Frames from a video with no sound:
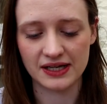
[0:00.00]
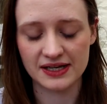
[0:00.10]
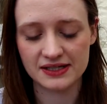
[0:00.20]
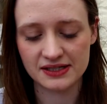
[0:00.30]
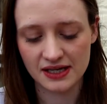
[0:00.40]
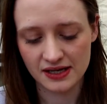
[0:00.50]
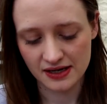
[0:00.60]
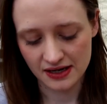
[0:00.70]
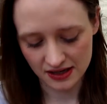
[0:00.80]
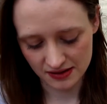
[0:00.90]
this,
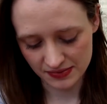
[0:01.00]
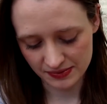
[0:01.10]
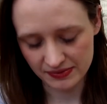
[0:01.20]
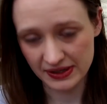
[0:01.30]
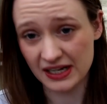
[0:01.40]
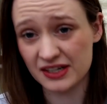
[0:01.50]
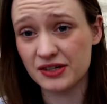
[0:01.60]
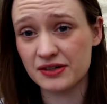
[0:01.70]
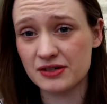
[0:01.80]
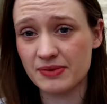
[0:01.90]
but probably like
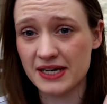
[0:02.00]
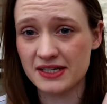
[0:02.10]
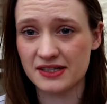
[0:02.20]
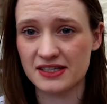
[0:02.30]
200 pages.